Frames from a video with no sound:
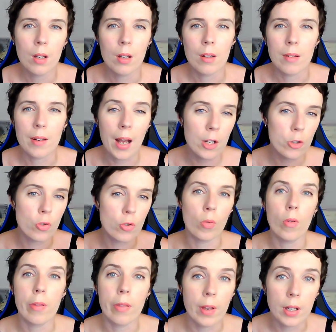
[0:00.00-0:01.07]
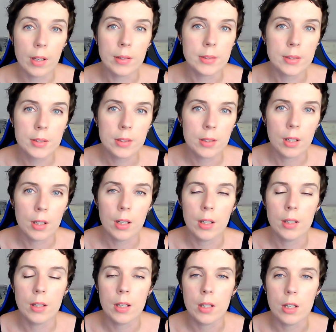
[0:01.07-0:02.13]
natural things
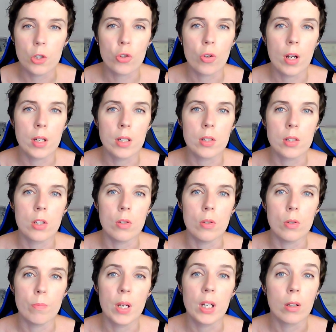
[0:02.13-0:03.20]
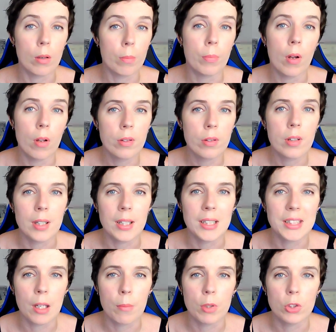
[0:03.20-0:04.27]
that they're trying to pick up on, that the
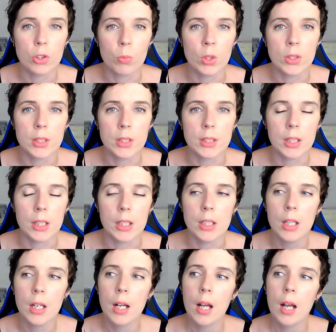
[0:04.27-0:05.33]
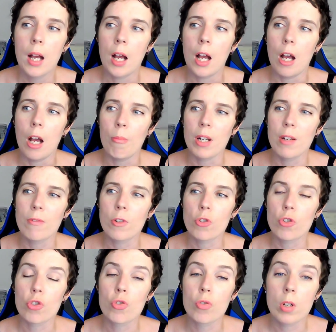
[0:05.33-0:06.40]
examiners want to see. And if you're
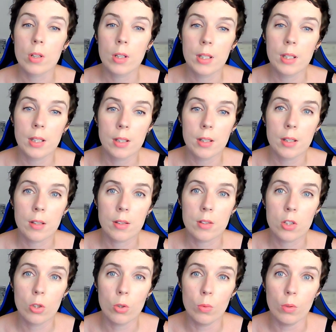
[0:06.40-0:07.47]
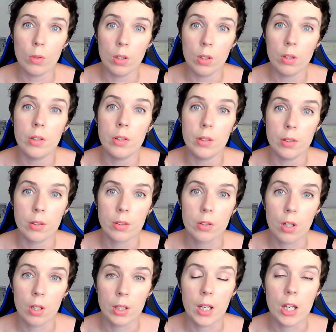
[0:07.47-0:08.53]
struggling to learn
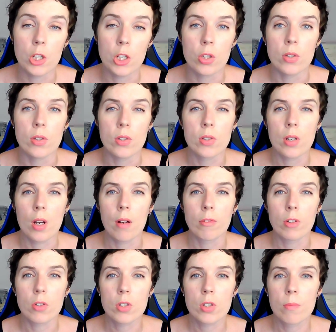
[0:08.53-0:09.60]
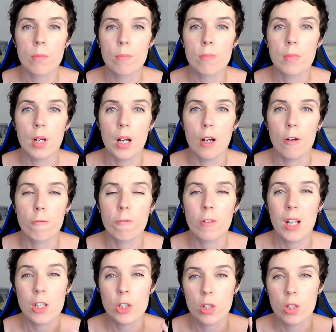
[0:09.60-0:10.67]
collocations, I've got some
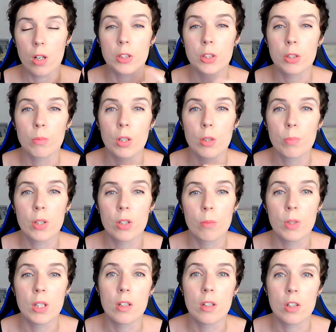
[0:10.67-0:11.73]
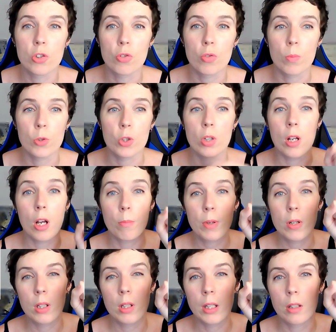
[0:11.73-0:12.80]
flashcards. I'm going to put them in the description. I'll
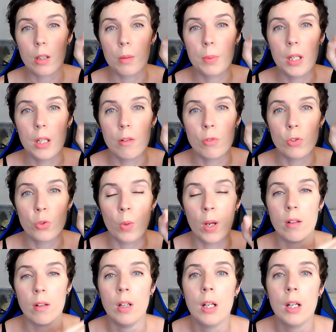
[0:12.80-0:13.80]
put a link up here as well.